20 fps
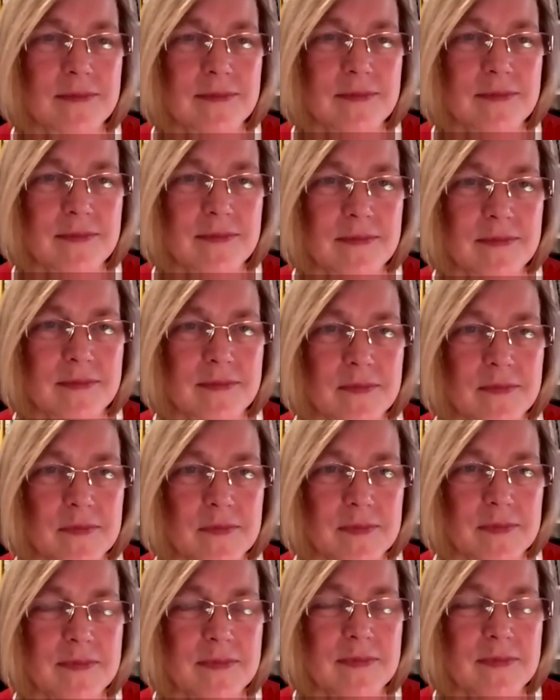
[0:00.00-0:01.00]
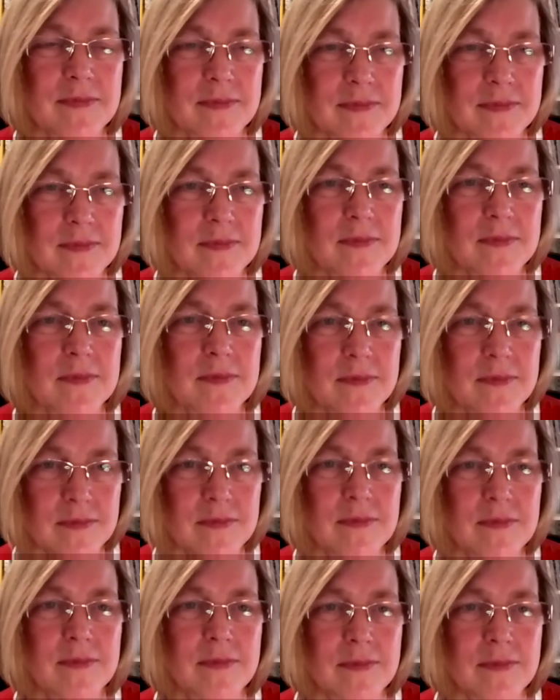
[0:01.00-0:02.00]
be accessible,
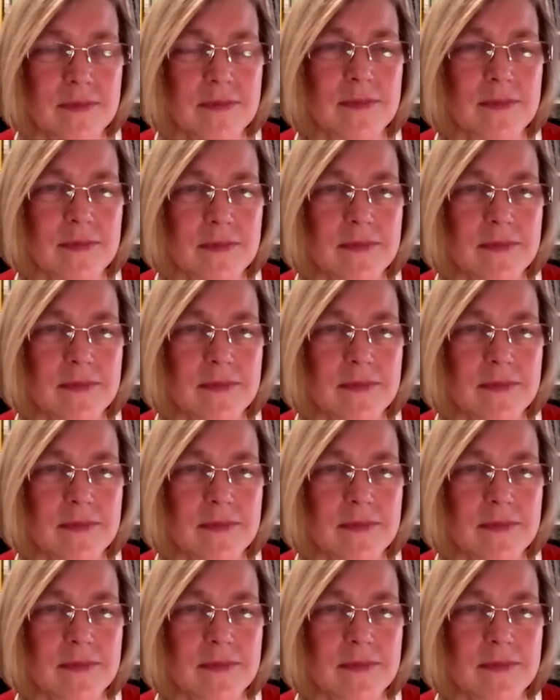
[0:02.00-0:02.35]
Mm. Um,